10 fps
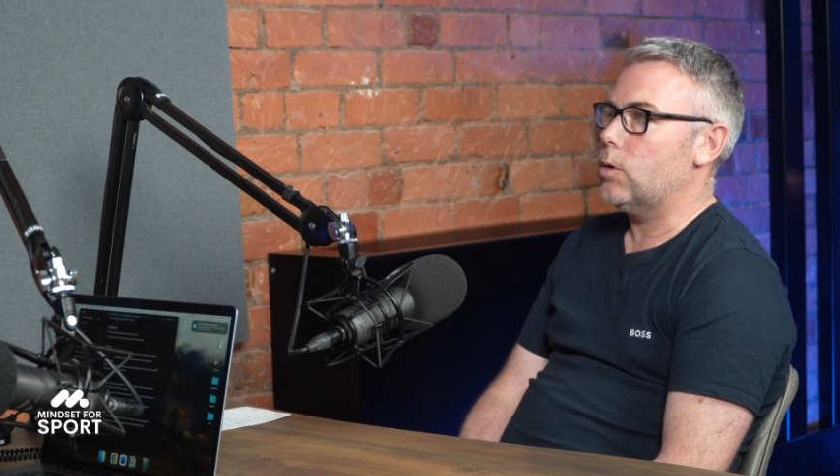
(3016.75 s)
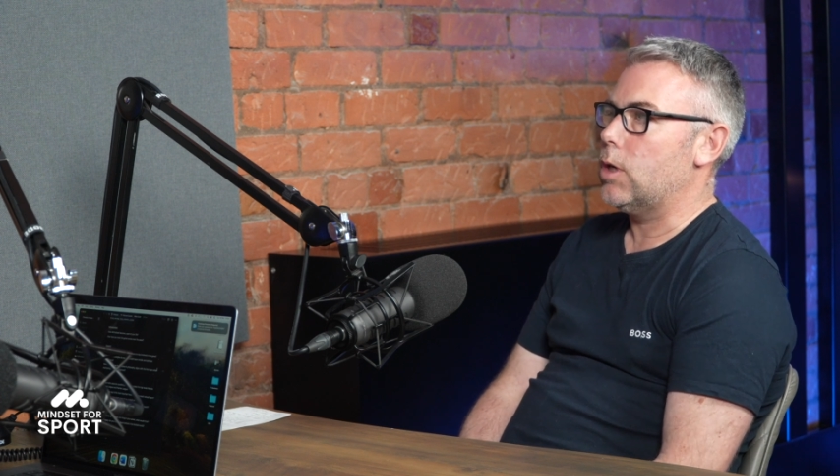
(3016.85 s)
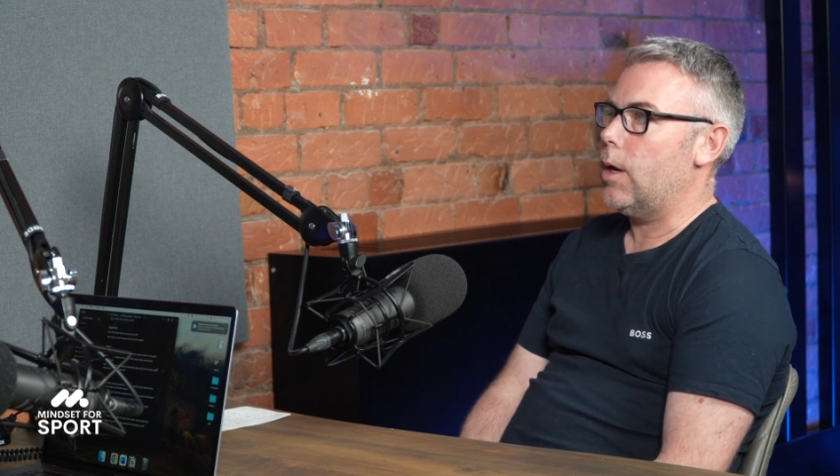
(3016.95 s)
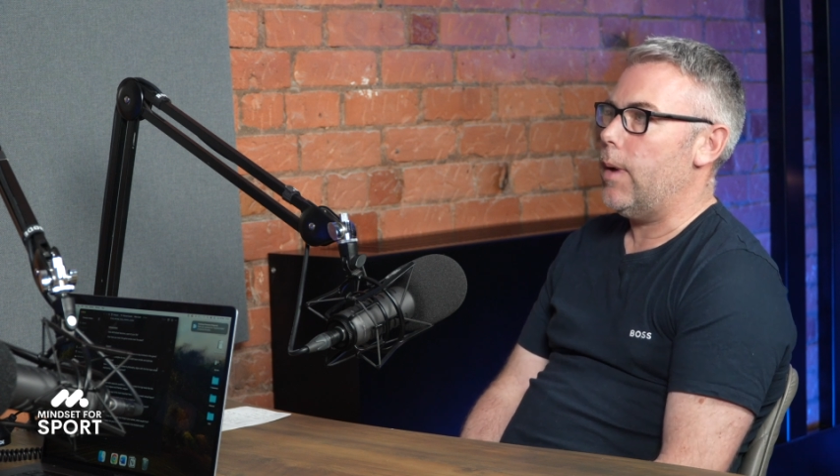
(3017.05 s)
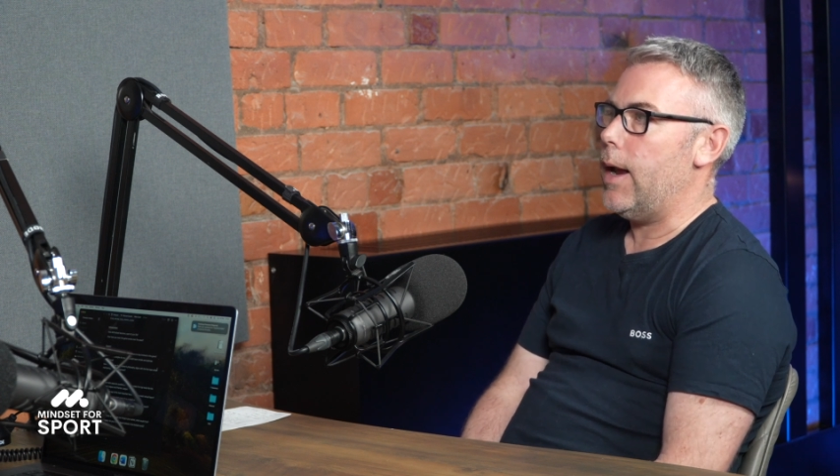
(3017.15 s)
but
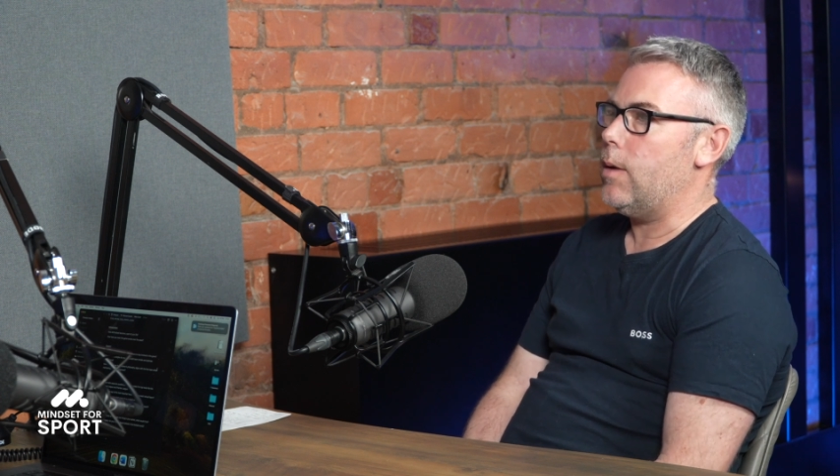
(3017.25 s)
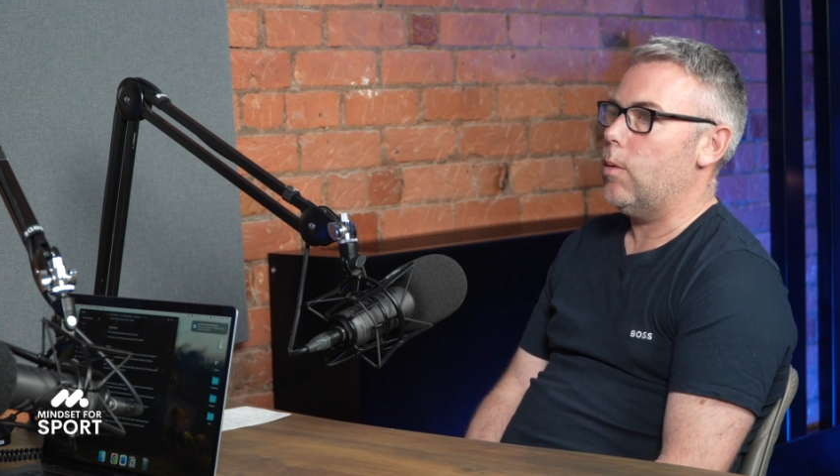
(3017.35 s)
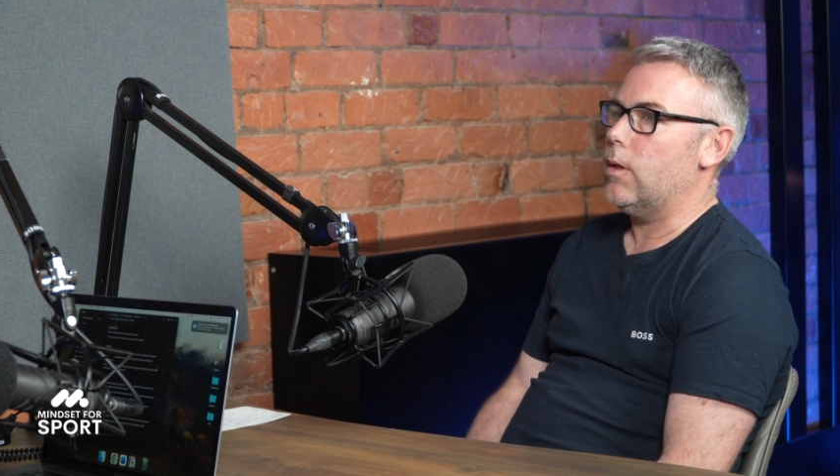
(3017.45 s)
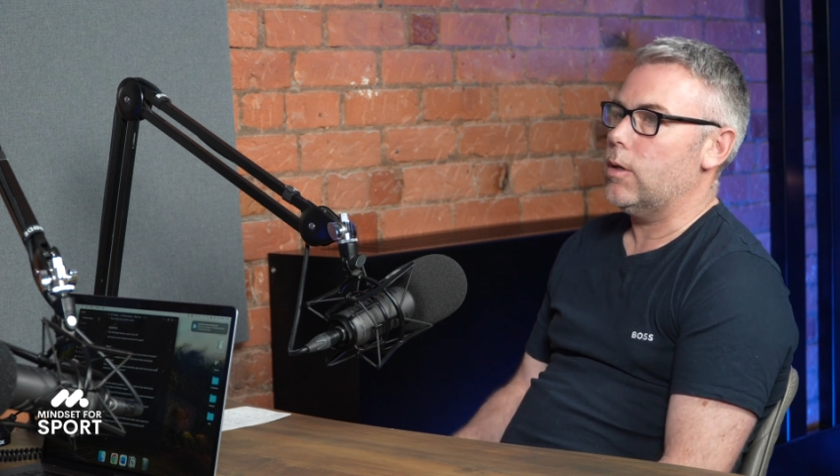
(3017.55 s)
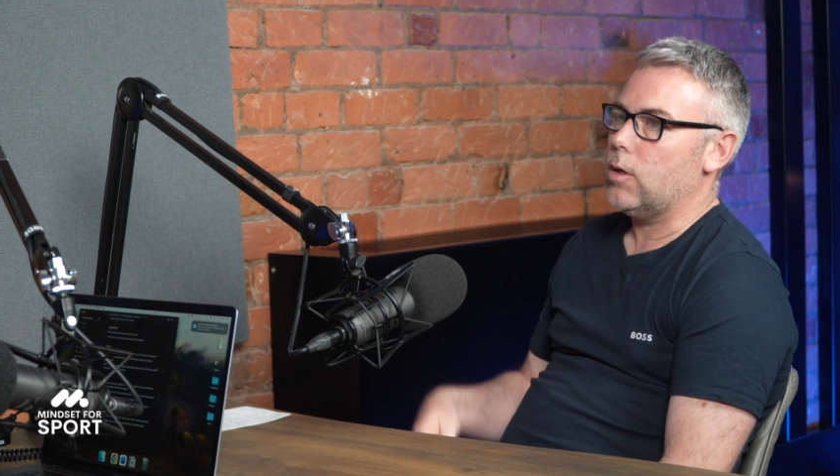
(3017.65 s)
also
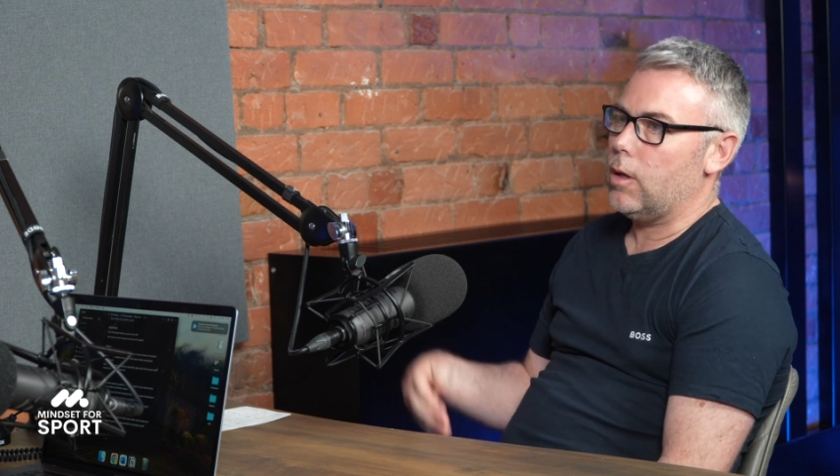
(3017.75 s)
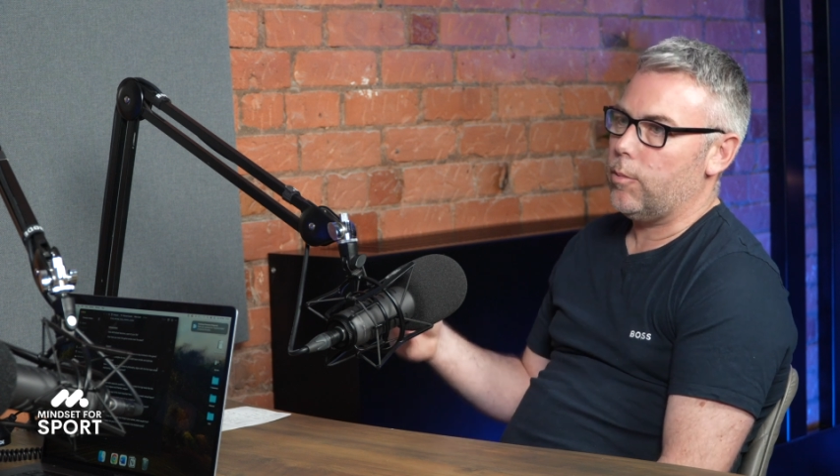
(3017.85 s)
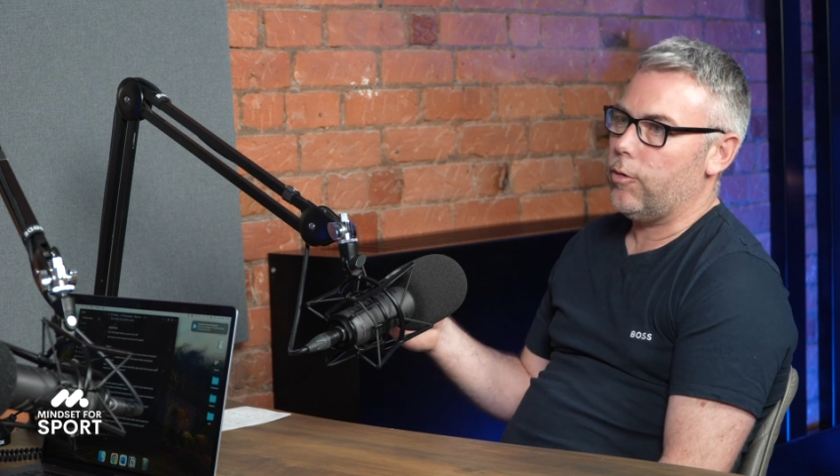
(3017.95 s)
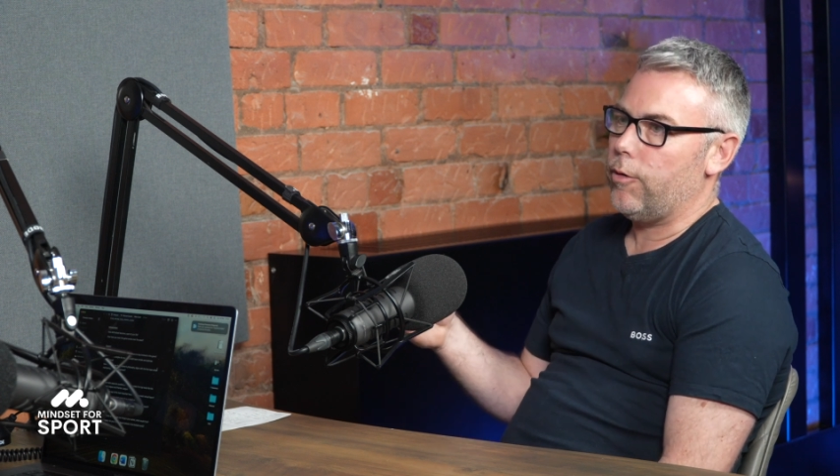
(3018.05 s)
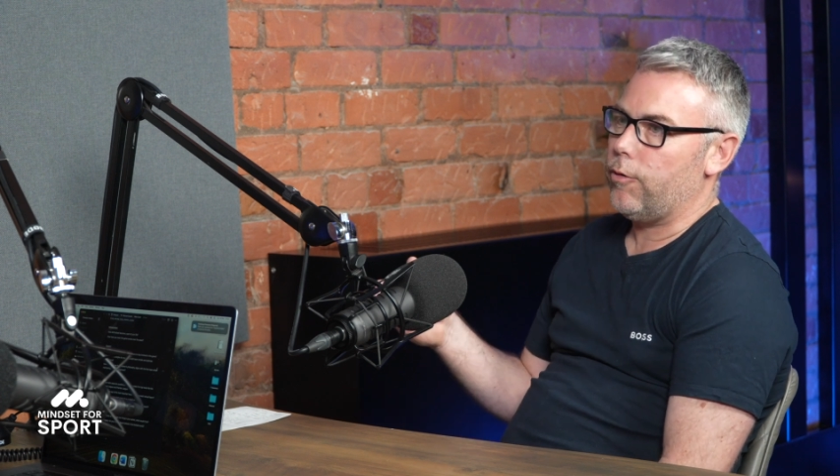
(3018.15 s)
anyone that's
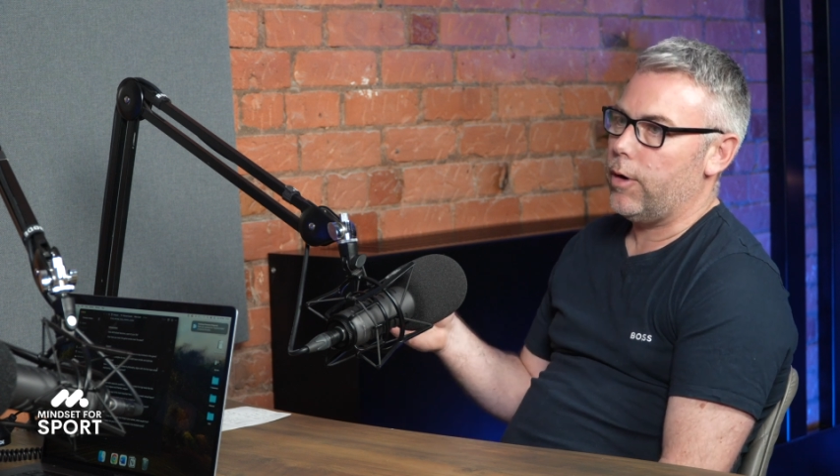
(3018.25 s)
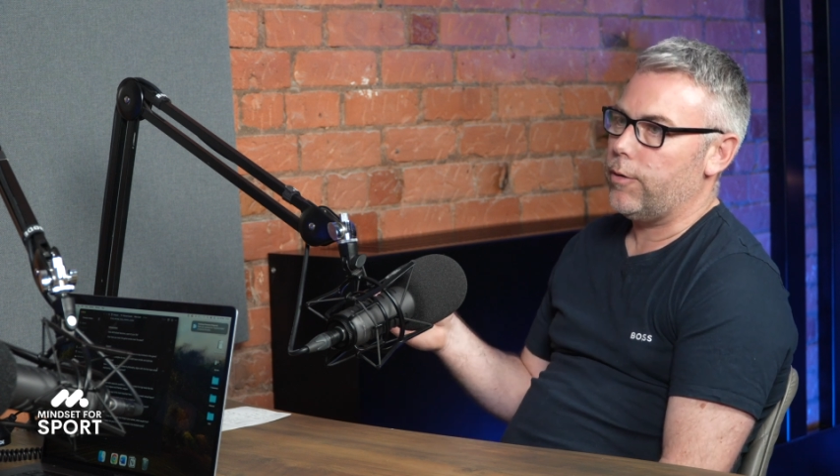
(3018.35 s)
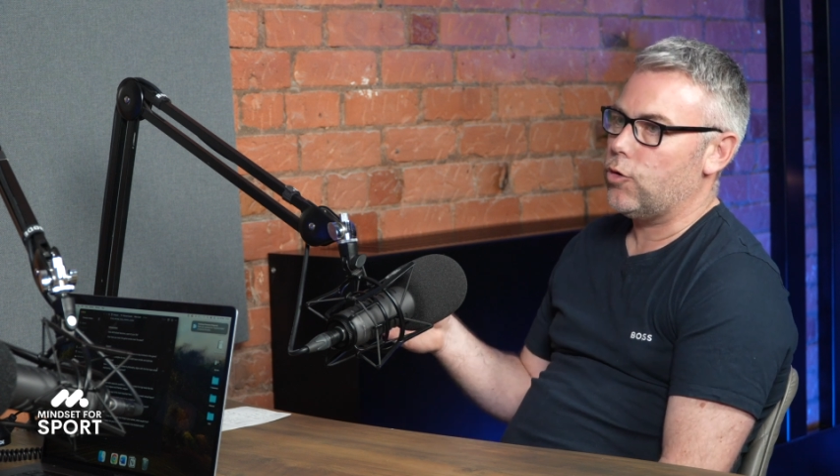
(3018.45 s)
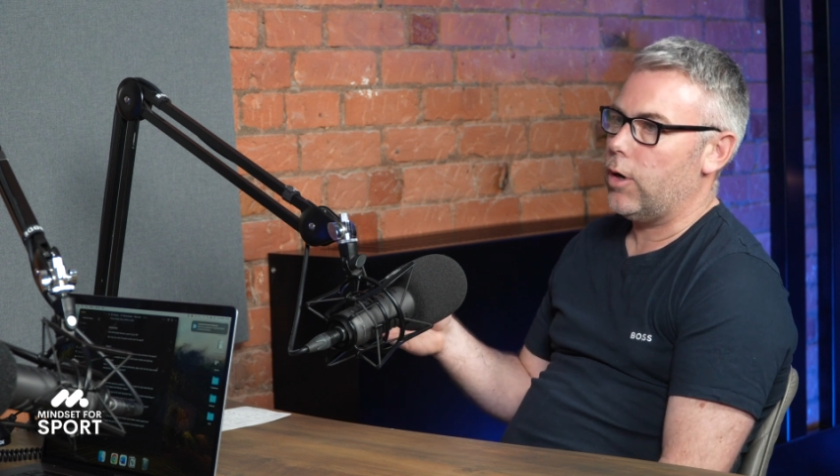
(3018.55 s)
on the periphery